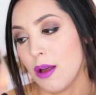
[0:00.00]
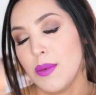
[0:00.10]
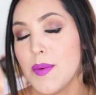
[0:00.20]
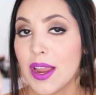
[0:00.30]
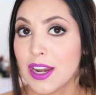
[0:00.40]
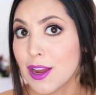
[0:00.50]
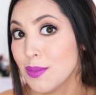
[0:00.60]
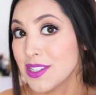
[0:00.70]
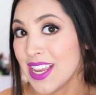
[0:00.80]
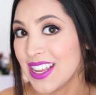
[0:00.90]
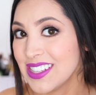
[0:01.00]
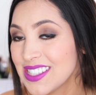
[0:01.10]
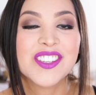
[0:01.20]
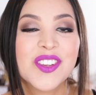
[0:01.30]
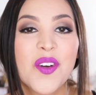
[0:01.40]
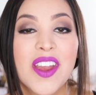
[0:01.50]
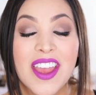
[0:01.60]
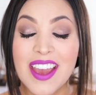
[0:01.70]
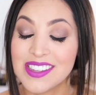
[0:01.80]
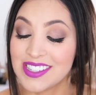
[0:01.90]
I'll be back in a couple of seconds. So
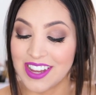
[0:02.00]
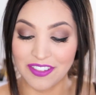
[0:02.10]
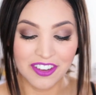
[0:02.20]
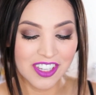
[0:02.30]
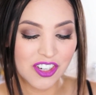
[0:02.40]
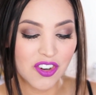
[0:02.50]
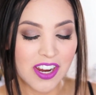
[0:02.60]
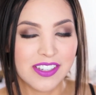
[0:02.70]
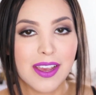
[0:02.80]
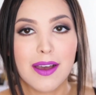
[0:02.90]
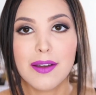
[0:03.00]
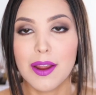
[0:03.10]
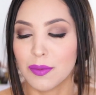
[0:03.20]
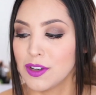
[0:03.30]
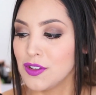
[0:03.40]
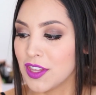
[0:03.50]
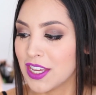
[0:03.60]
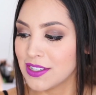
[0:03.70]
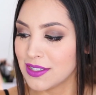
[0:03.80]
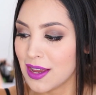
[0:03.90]
it has definitely dried down. I'm gonna do the
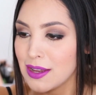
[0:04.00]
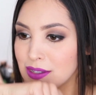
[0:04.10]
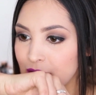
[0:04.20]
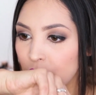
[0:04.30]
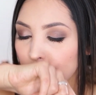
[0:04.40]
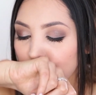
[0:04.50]
kiss test.